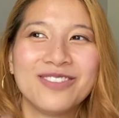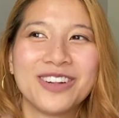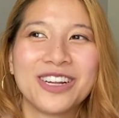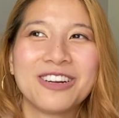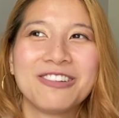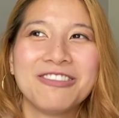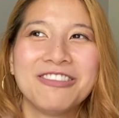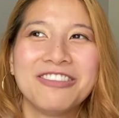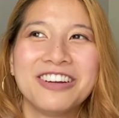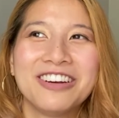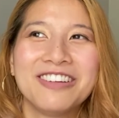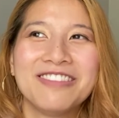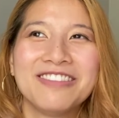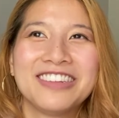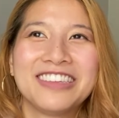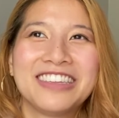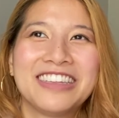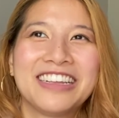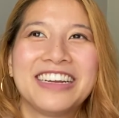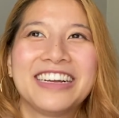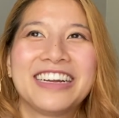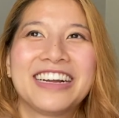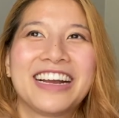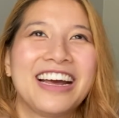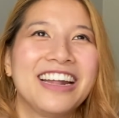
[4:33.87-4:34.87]
like, well, what if it's
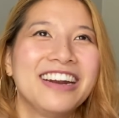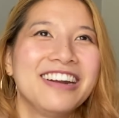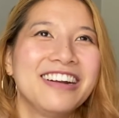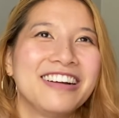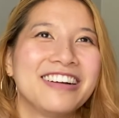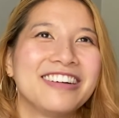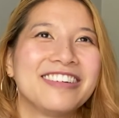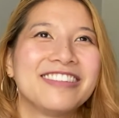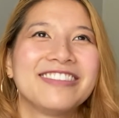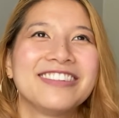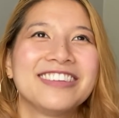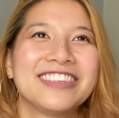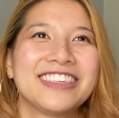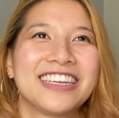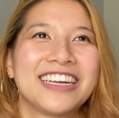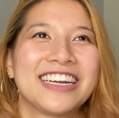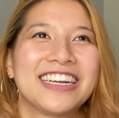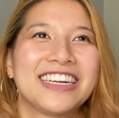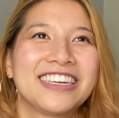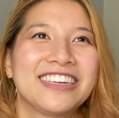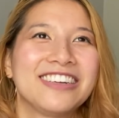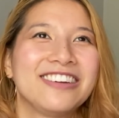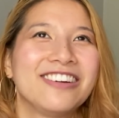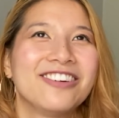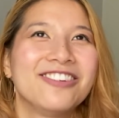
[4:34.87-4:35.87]
like, I don't know. I was
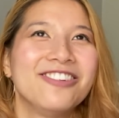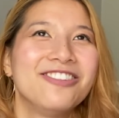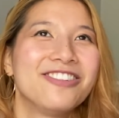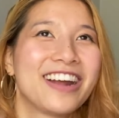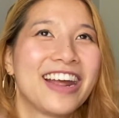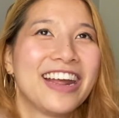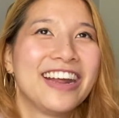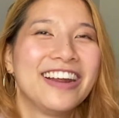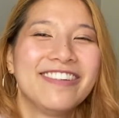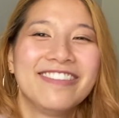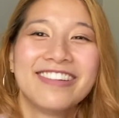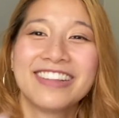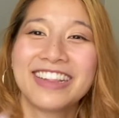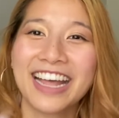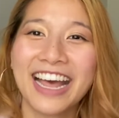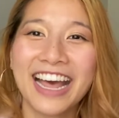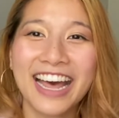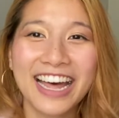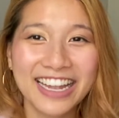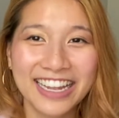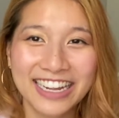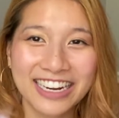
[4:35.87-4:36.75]
like, are you okay with that?